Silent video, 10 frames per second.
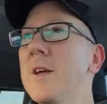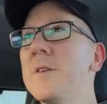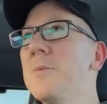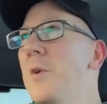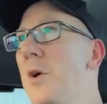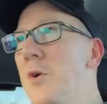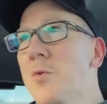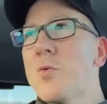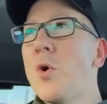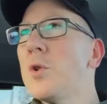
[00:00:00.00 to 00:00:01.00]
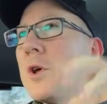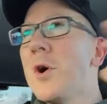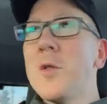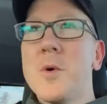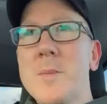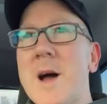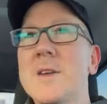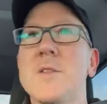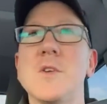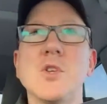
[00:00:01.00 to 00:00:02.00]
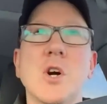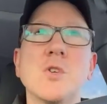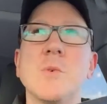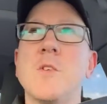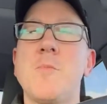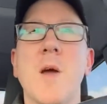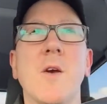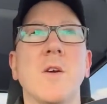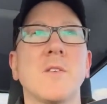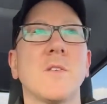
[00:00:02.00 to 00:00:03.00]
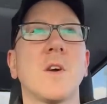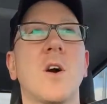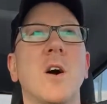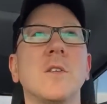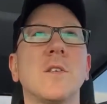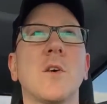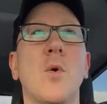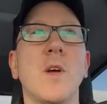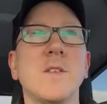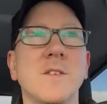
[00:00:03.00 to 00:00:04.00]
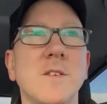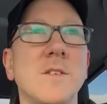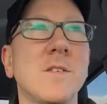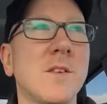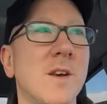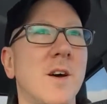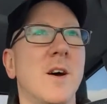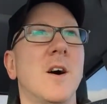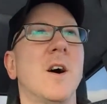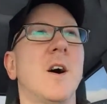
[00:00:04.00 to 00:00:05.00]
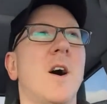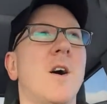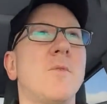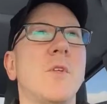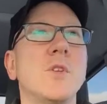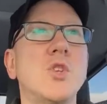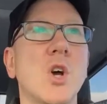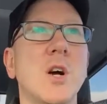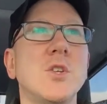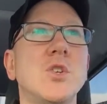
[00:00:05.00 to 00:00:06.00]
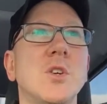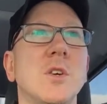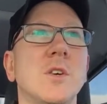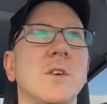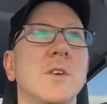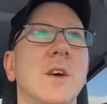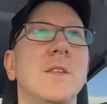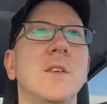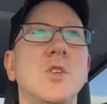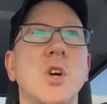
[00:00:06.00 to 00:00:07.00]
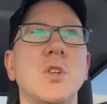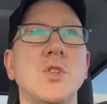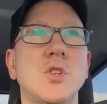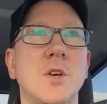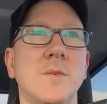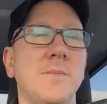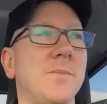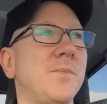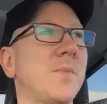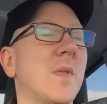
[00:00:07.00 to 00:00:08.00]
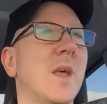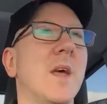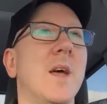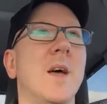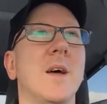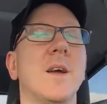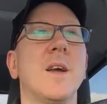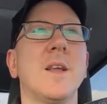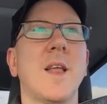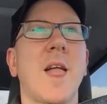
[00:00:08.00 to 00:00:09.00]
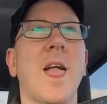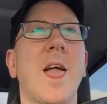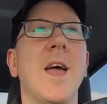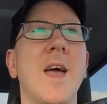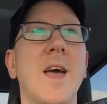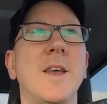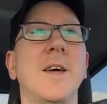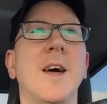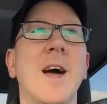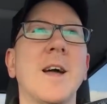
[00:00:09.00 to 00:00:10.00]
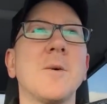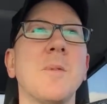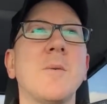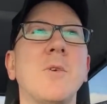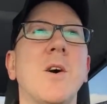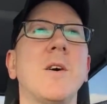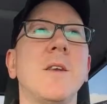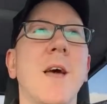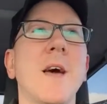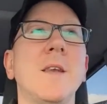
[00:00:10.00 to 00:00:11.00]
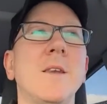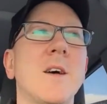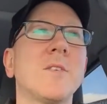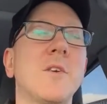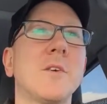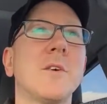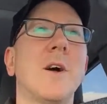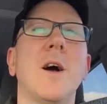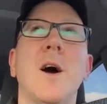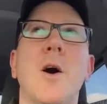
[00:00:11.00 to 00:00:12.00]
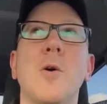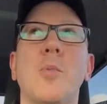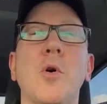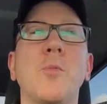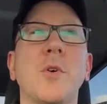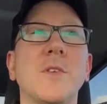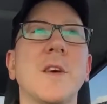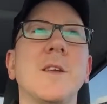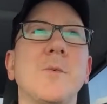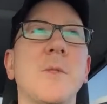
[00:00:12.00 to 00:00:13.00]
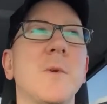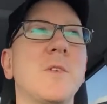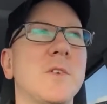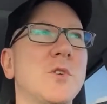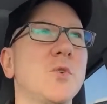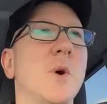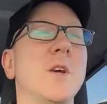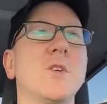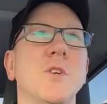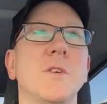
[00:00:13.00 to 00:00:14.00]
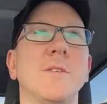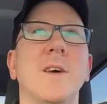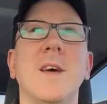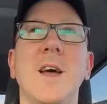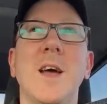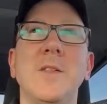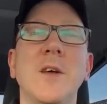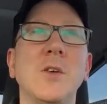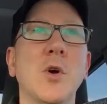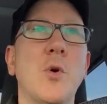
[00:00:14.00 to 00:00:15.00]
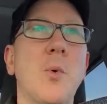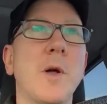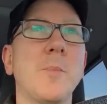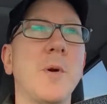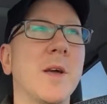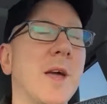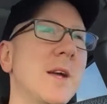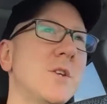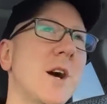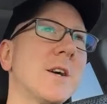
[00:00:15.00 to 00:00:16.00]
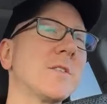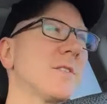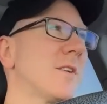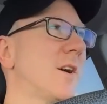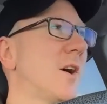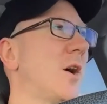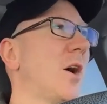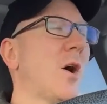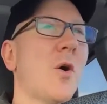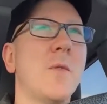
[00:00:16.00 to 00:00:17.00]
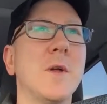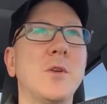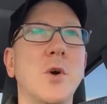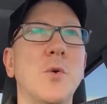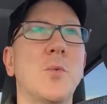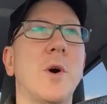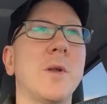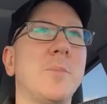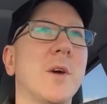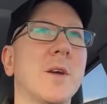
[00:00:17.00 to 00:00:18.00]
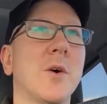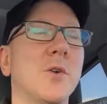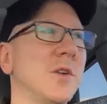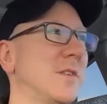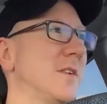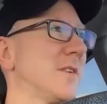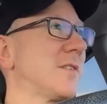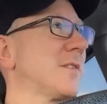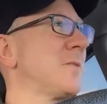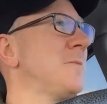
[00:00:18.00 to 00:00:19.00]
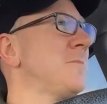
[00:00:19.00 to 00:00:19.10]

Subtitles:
can roll it all the way back to the judgment of Paris, the consequences of the judge and the judged, right? And Agamemnon and Nestor are both presented with this situation, and they don't want to pick Ajax, and they don't want to pick Odysseus.